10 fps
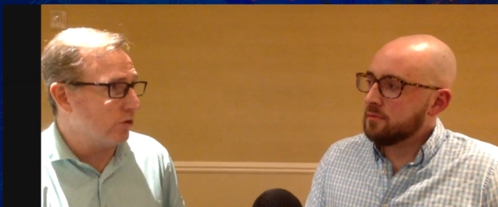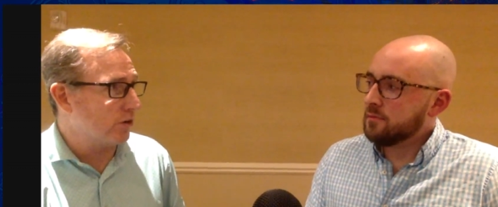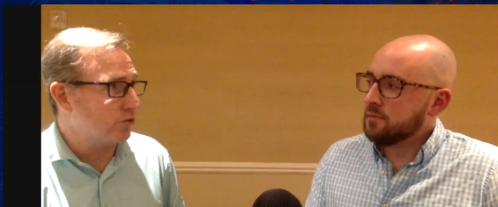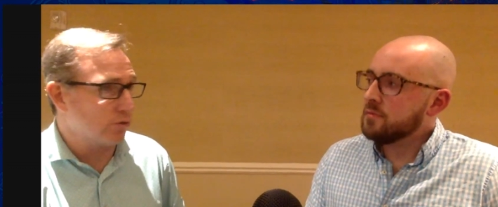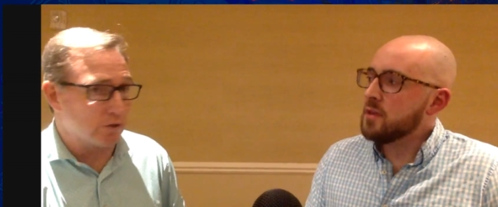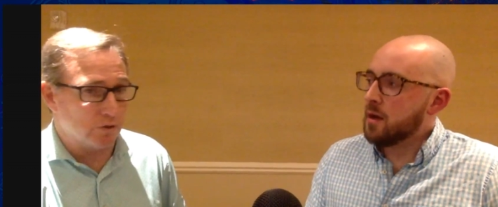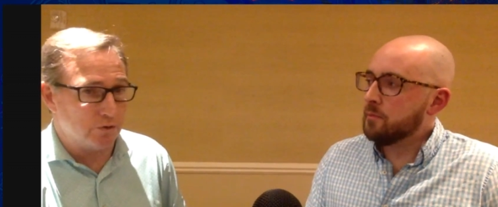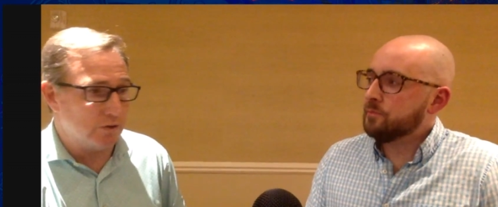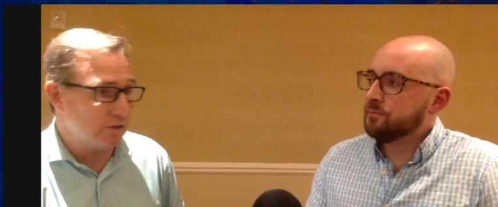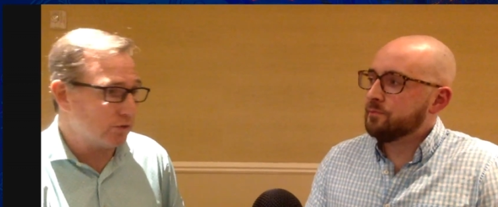Speaker 1: We're not sure. Yeah.
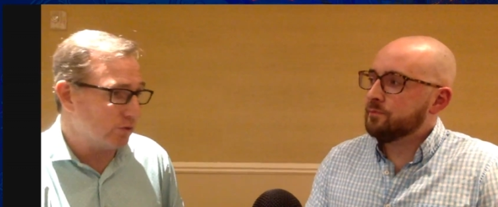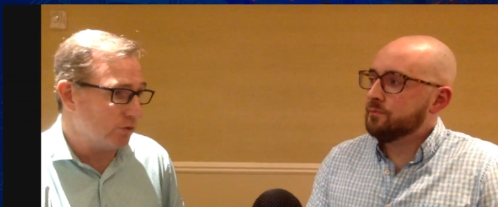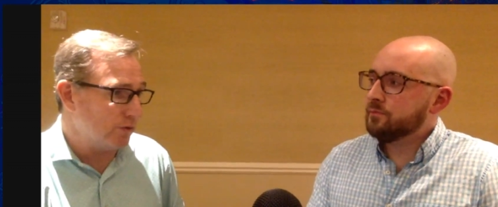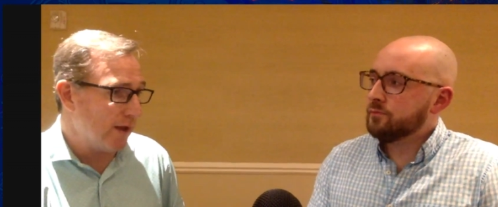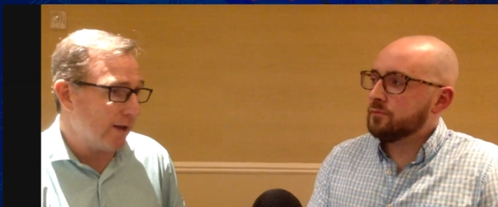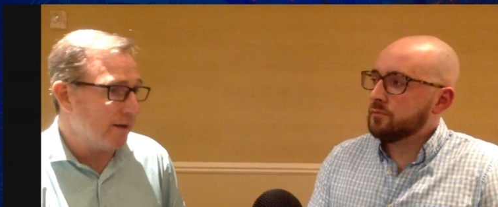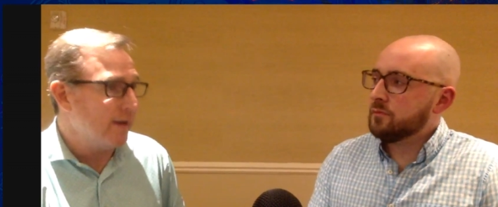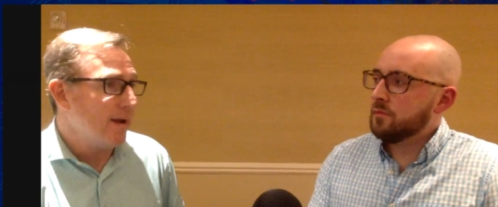Could do this, could do that.